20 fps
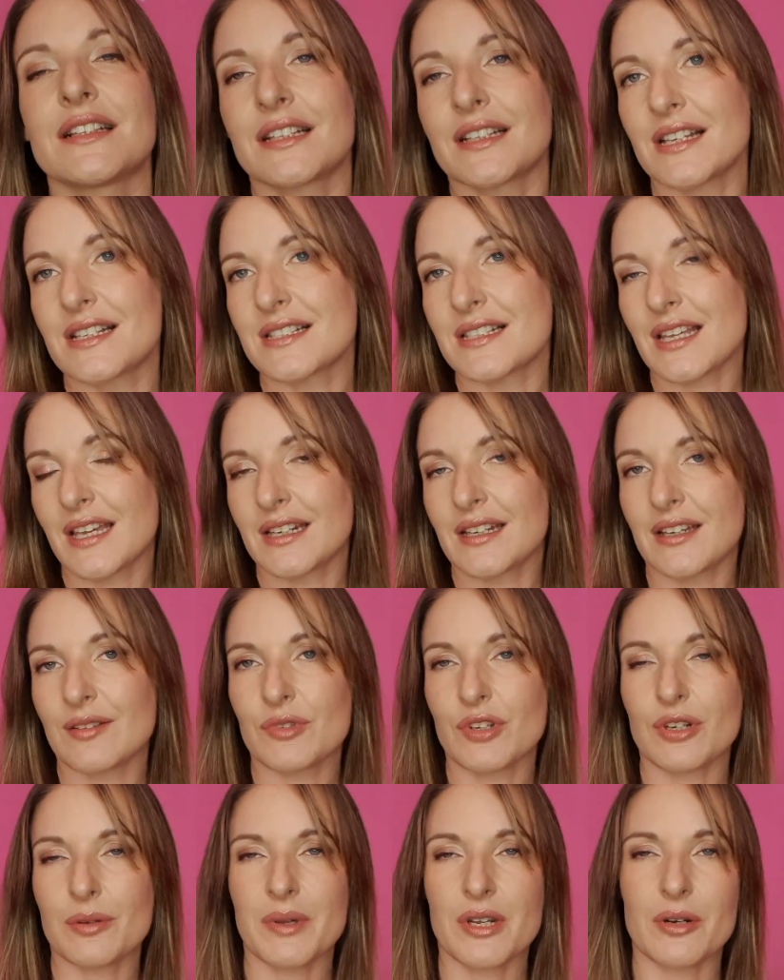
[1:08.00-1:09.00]
like I said, I'm
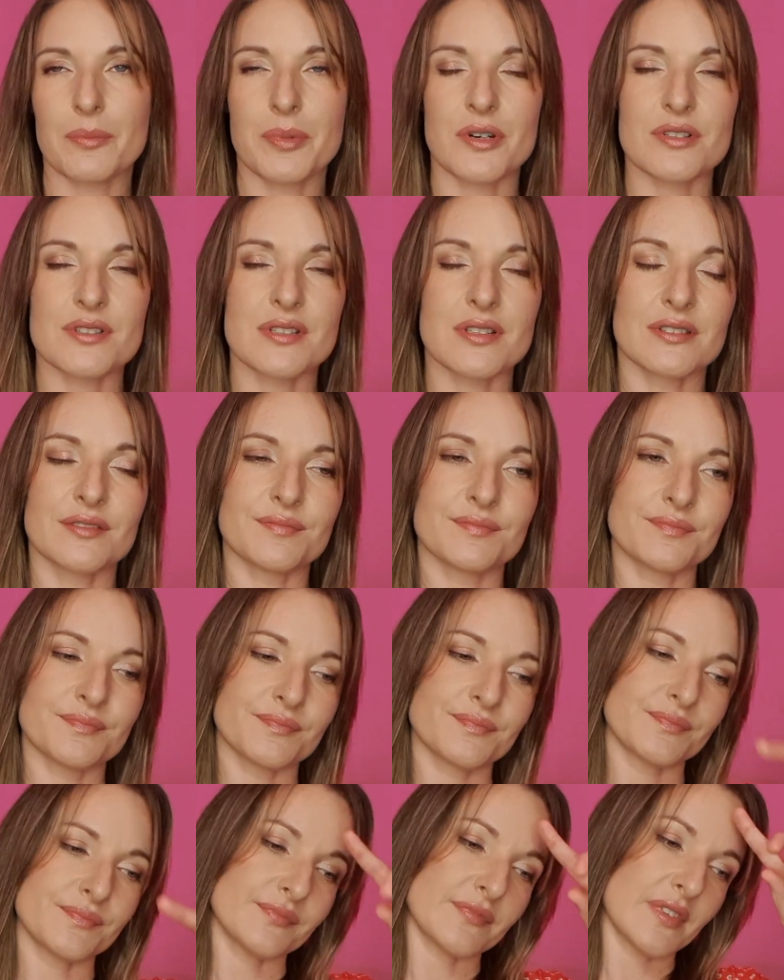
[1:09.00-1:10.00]
not a better person,
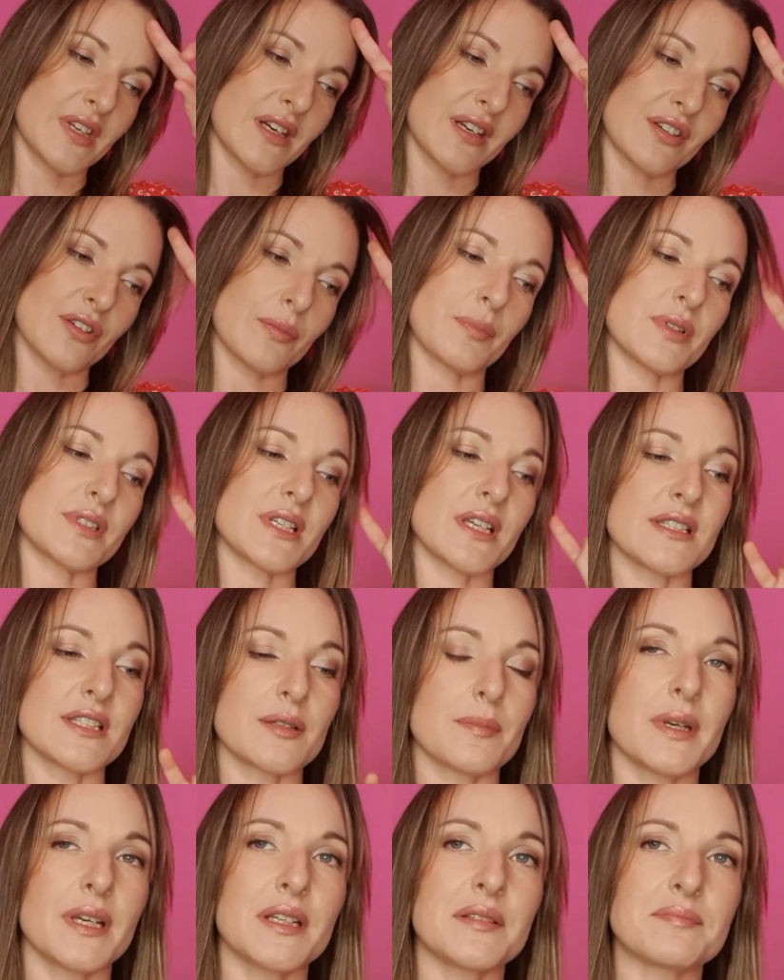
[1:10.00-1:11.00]
and I don't pretend
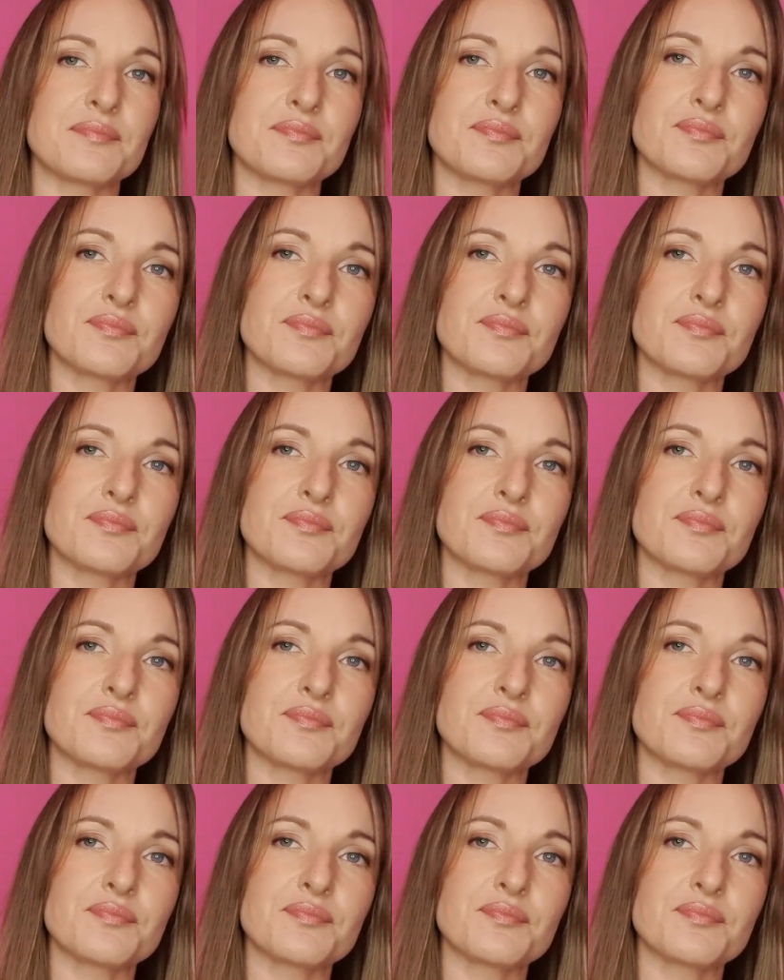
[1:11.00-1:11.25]
to be.